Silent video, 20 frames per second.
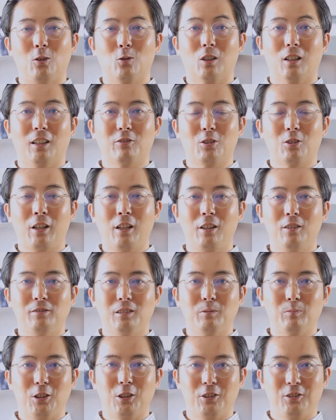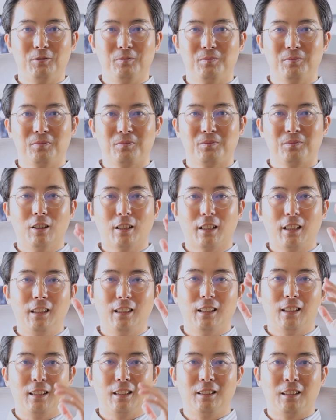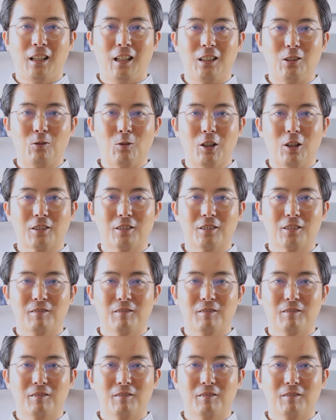I would love to hear from you. See you again at Intelli.